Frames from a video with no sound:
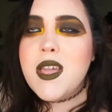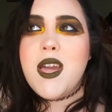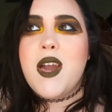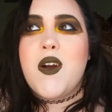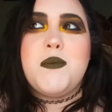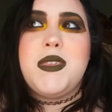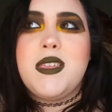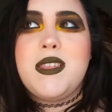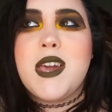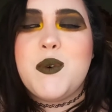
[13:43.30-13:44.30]
how in the
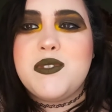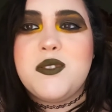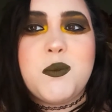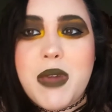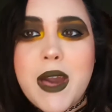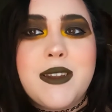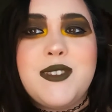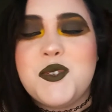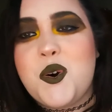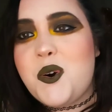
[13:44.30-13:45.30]
beginning I was so bad and so
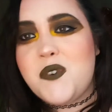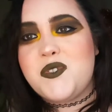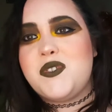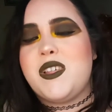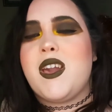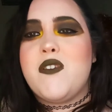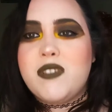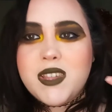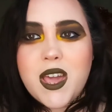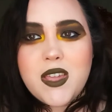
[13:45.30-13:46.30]
awful. Like, I feel
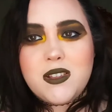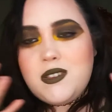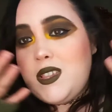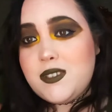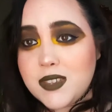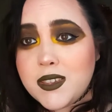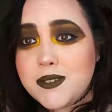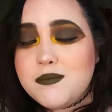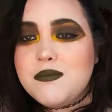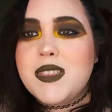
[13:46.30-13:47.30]
like it's decent.
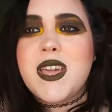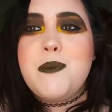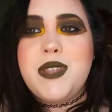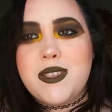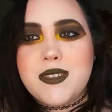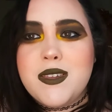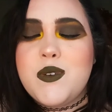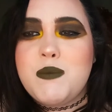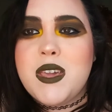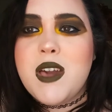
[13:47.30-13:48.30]
Like, I'm decent with
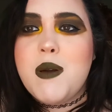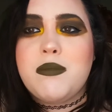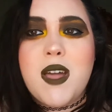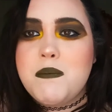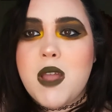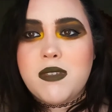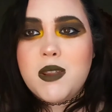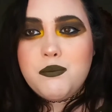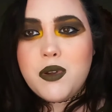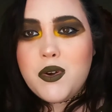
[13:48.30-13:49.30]
makeup. I'm not. I'm not a
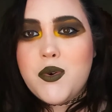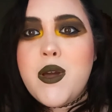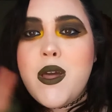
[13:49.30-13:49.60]
pro.